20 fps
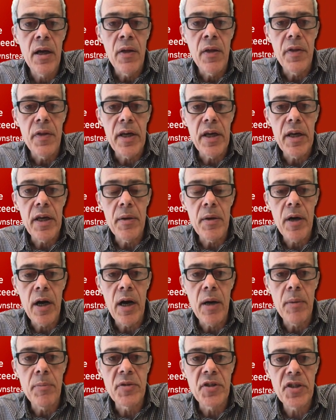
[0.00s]
the
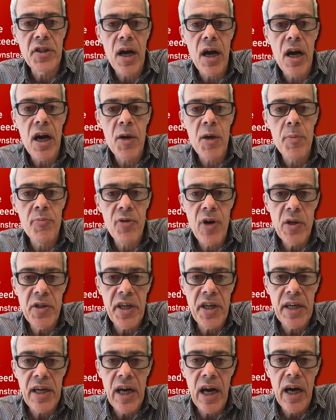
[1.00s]
um, SARK
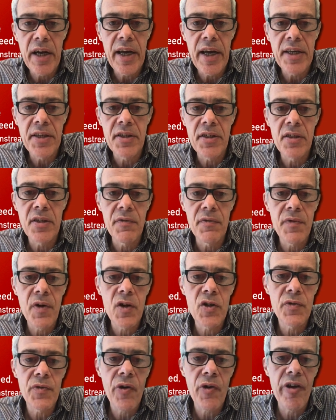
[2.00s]
protein kinase can
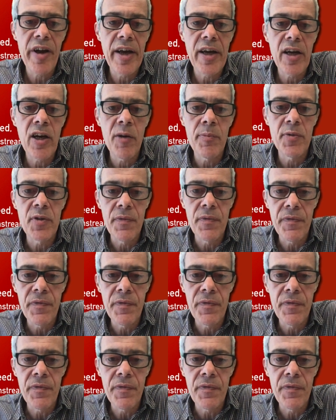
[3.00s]
phosphorylate up to